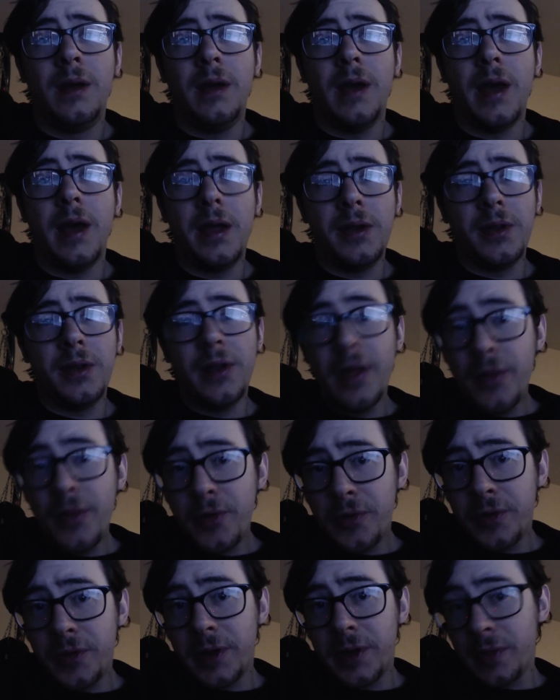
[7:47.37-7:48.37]
And another
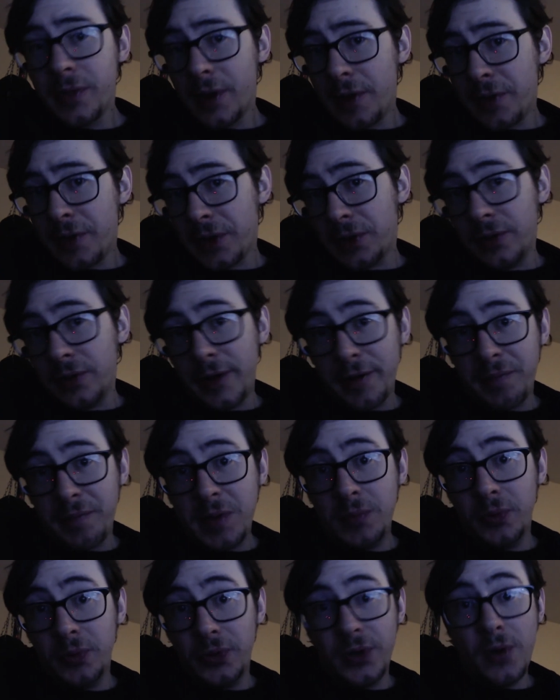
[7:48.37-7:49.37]
thing that I think a lot of
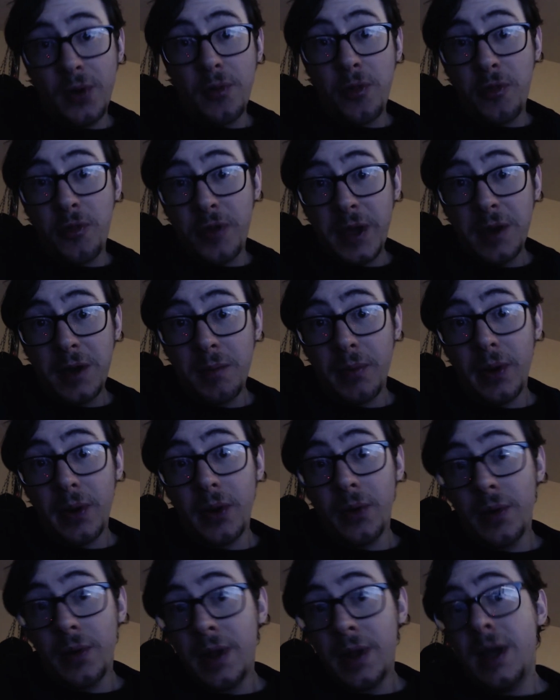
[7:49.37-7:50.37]
people don't think
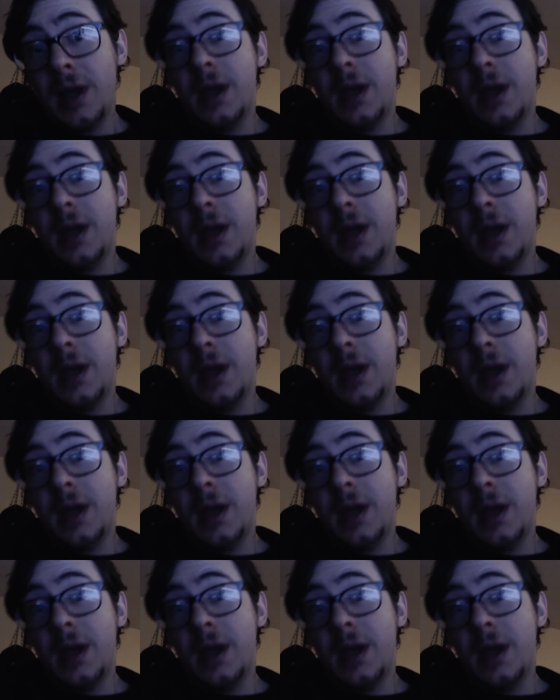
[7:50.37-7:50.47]
about